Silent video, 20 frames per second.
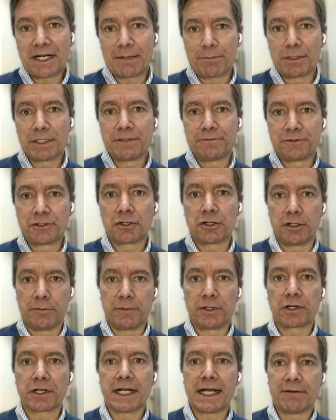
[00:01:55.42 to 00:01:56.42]
operative
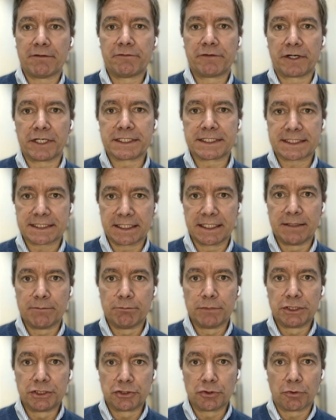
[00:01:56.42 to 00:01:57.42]
term. They're going to have a very
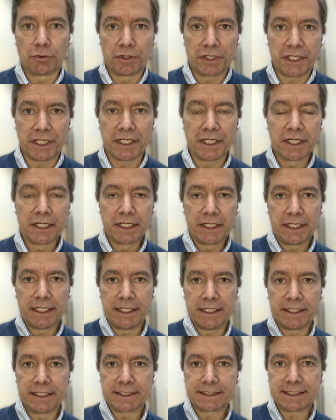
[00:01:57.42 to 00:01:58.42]
slim majority
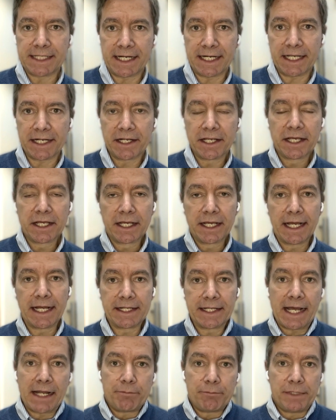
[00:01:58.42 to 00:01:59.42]
in the Senate.
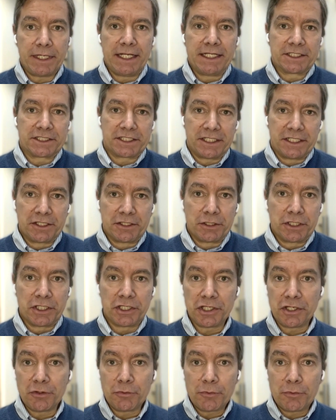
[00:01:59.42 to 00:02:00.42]
And that means in, in
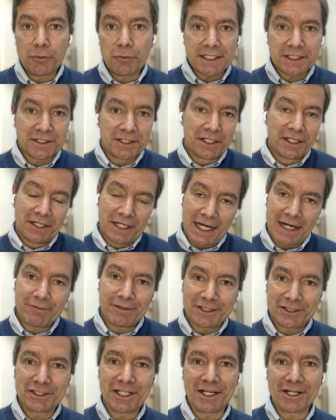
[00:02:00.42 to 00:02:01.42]
the U S,
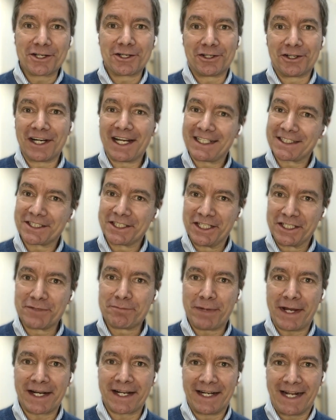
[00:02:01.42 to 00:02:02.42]
every senator has an
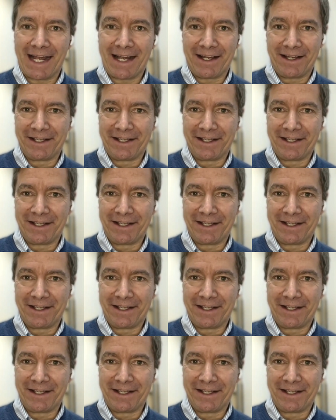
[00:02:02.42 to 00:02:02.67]
independent,